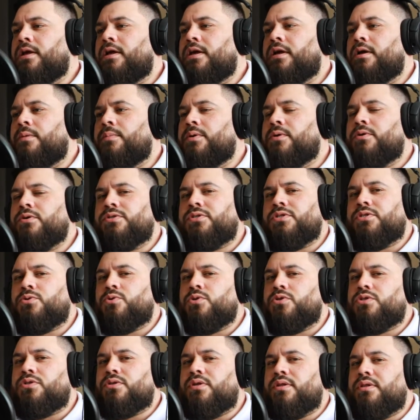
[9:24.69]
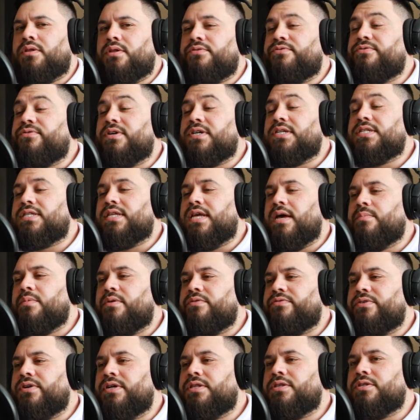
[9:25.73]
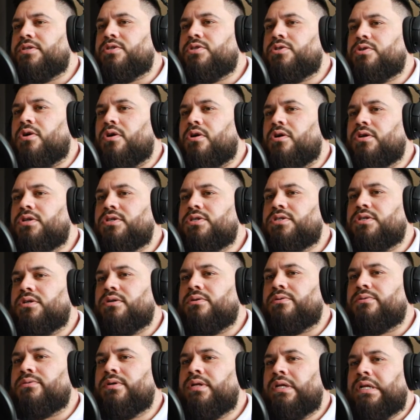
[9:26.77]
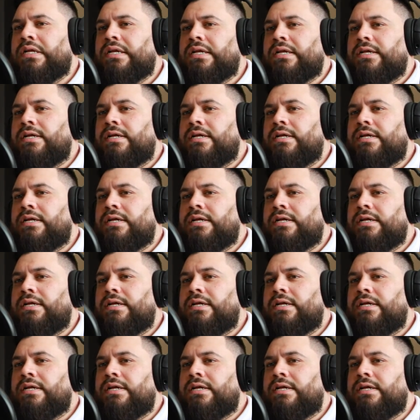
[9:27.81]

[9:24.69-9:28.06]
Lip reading: Because this was the first time I've heard the song, so